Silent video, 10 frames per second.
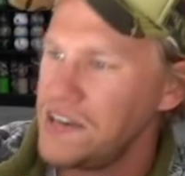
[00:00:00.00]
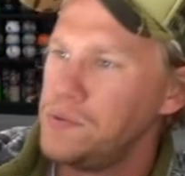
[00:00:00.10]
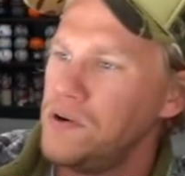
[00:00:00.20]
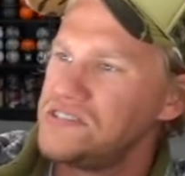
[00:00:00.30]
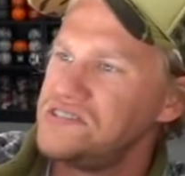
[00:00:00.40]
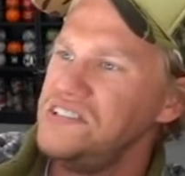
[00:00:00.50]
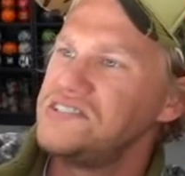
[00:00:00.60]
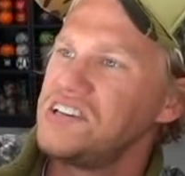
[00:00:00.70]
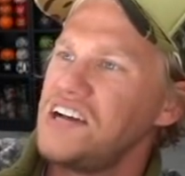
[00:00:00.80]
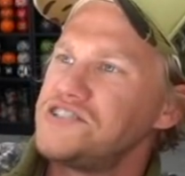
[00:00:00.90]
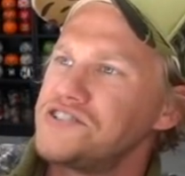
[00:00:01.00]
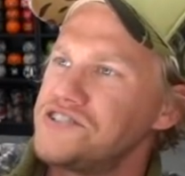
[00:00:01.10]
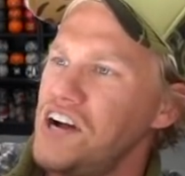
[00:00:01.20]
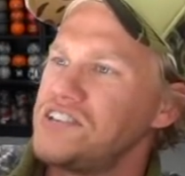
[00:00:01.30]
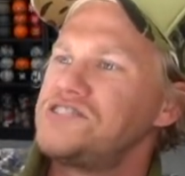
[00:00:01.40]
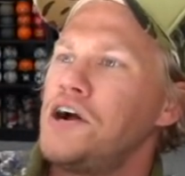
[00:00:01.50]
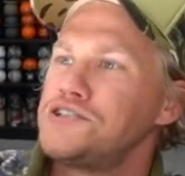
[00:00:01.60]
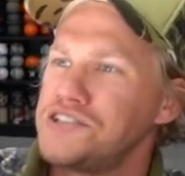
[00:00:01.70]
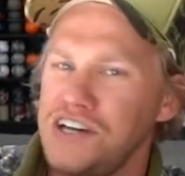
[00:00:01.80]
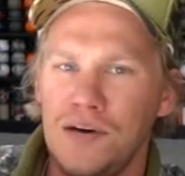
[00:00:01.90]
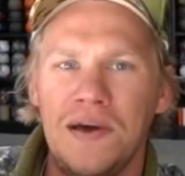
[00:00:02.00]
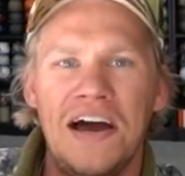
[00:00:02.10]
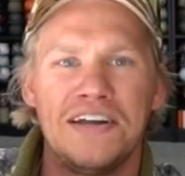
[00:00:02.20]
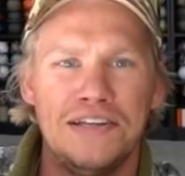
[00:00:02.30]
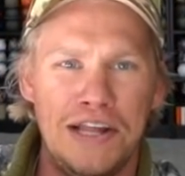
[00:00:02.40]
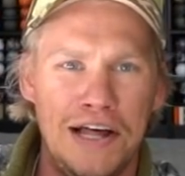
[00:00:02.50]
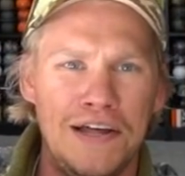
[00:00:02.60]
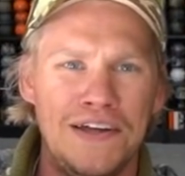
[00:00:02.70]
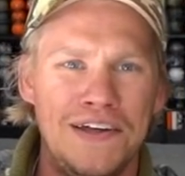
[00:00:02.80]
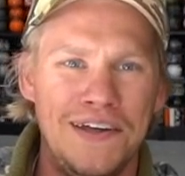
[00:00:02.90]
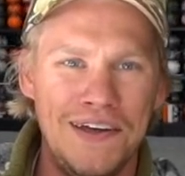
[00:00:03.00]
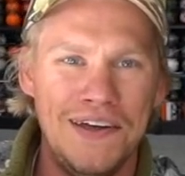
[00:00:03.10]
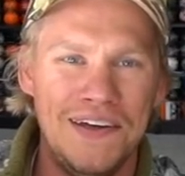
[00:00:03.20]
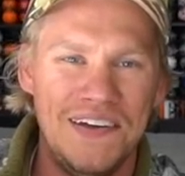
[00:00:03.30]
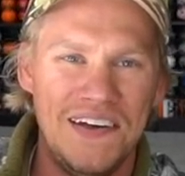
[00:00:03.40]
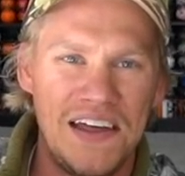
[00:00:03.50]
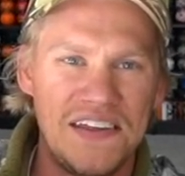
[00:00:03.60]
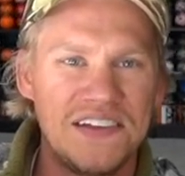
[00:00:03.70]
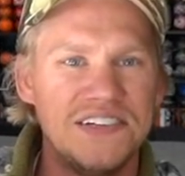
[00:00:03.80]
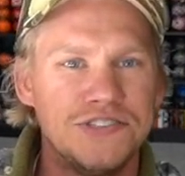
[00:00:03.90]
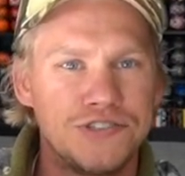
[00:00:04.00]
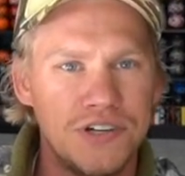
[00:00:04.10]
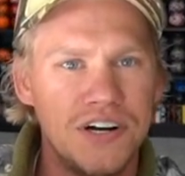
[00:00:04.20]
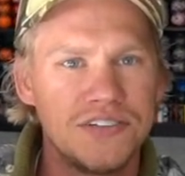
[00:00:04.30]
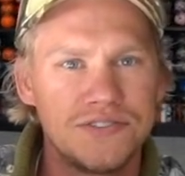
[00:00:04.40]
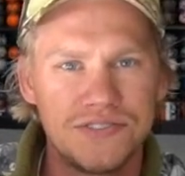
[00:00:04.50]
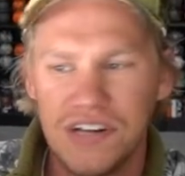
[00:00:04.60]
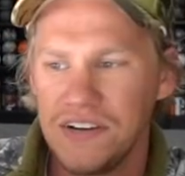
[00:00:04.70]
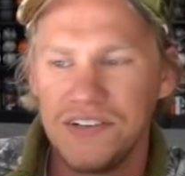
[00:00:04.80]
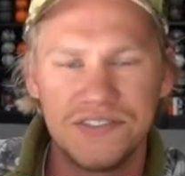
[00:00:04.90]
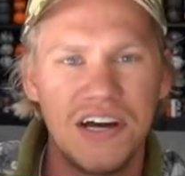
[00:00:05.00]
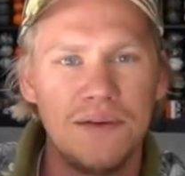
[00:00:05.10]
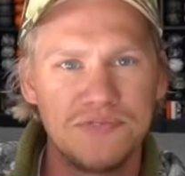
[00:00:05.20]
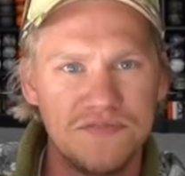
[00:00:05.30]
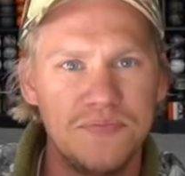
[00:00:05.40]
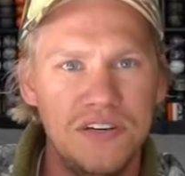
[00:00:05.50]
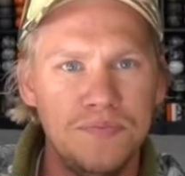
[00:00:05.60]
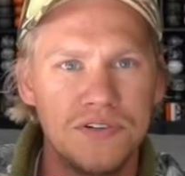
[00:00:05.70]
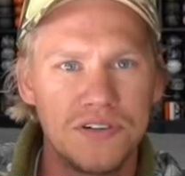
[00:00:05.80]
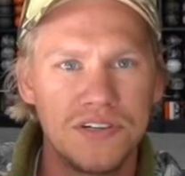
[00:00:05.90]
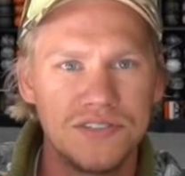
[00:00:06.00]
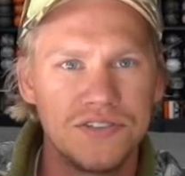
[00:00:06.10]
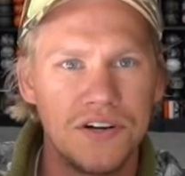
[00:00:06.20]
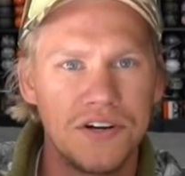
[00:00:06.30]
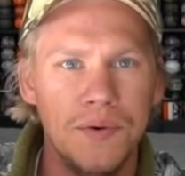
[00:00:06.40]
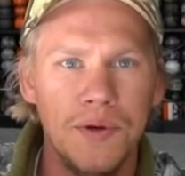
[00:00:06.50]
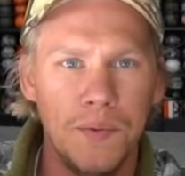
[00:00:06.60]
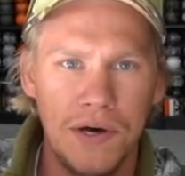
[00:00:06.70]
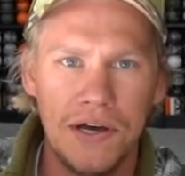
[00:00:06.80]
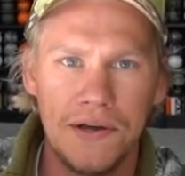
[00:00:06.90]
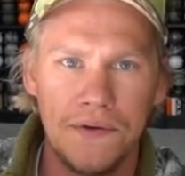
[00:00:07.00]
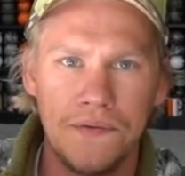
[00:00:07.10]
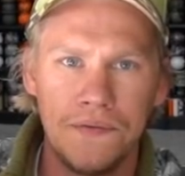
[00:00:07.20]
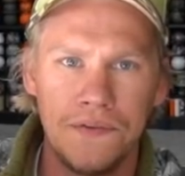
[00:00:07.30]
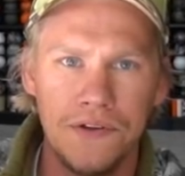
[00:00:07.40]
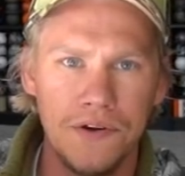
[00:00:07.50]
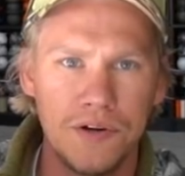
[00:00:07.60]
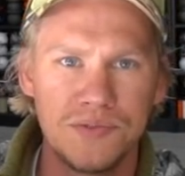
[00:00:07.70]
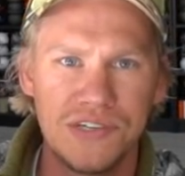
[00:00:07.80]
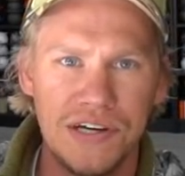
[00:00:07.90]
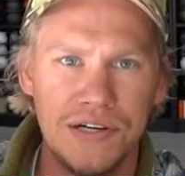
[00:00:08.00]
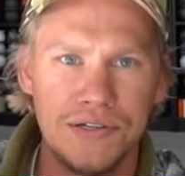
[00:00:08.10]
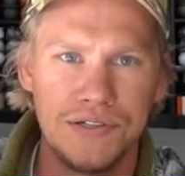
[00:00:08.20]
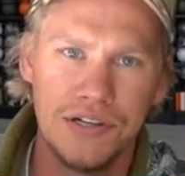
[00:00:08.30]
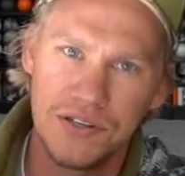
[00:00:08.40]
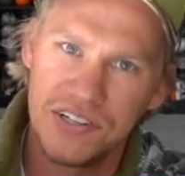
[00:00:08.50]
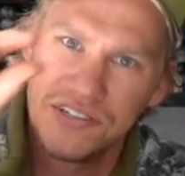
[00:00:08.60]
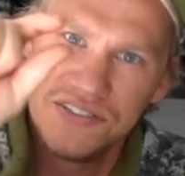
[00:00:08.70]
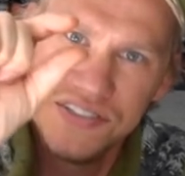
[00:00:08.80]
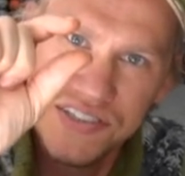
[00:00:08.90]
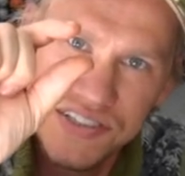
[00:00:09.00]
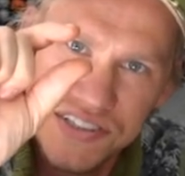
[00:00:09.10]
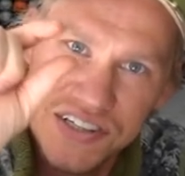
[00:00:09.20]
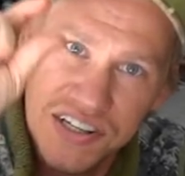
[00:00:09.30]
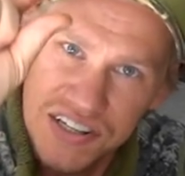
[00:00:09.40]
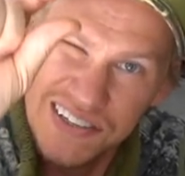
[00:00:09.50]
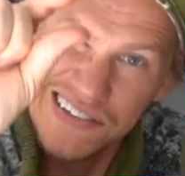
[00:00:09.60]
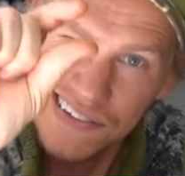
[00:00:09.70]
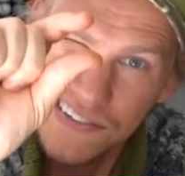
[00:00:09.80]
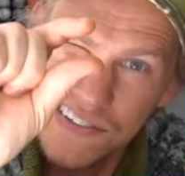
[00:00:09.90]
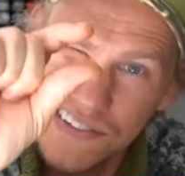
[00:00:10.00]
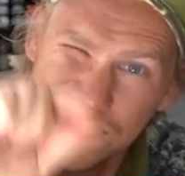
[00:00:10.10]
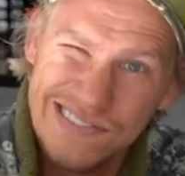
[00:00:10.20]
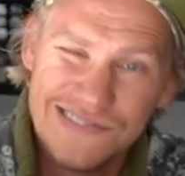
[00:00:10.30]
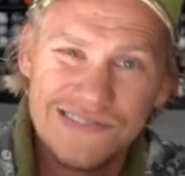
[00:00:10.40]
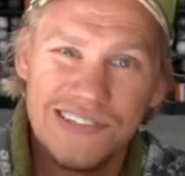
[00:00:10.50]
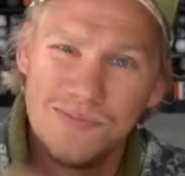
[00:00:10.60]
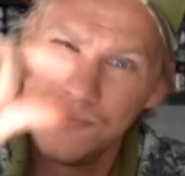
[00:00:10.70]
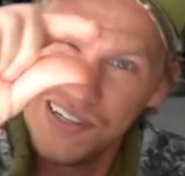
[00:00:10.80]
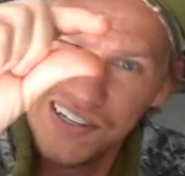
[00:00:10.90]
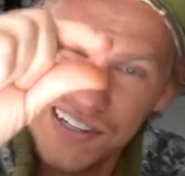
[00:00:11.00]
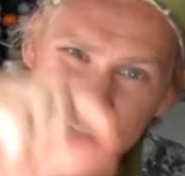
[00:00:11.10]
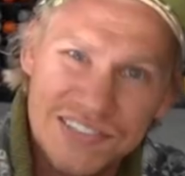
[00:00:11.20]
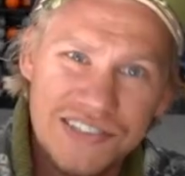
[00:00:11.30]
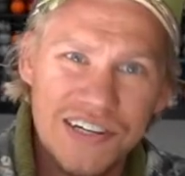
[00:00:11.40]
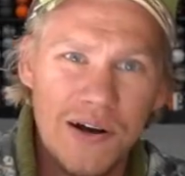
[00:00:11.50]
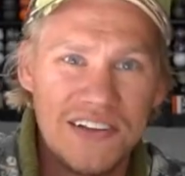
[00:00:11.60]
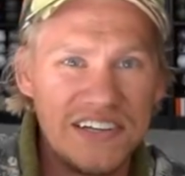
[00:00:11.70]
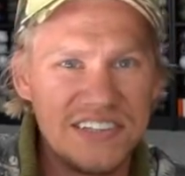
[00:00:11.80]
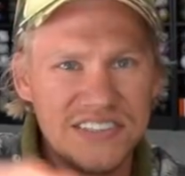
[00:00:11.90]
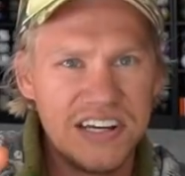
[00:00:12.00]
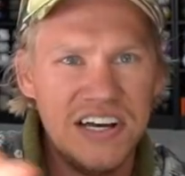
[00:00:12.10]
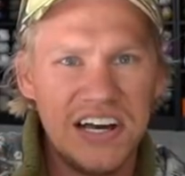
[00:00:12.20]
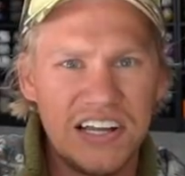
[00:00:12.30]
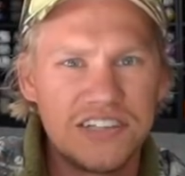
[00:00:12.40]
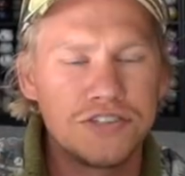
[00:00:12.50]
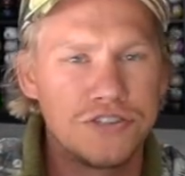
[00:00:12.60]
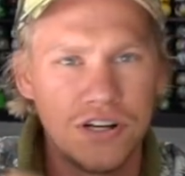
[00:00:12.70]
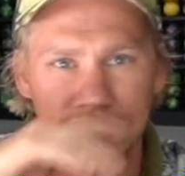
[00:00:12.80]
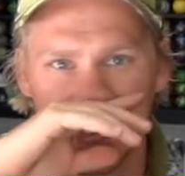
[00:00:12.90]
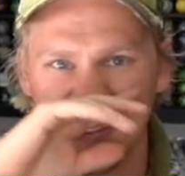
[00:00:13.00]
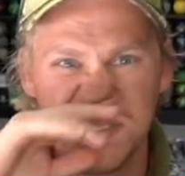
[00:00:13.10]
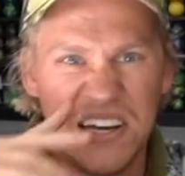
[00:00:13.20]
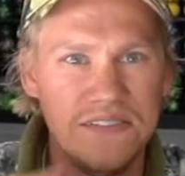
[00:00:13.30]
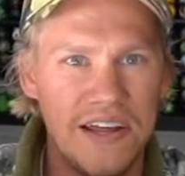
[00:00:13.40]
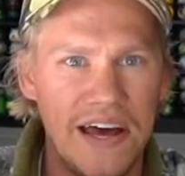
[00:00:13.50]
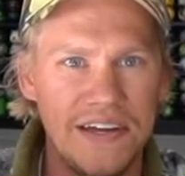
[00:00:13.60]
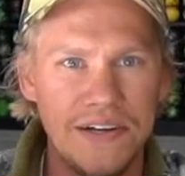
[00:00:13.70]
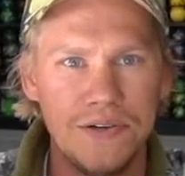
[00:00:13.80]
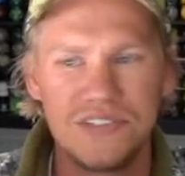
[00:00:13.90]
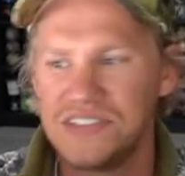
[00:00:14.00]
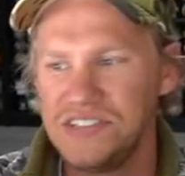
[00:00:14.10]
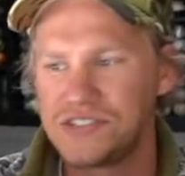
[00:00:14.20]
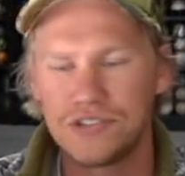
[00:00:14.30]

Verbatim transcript: think once these electric trucks start to come out in law, mm -hmm. I think these truck stereotypes of people are gonna start going away. You know what I'm saying? You know the little, yeah. you, know, you know, a little bit of this. Yeah. You know, I think these electric trucks are gonna save that. You know, because these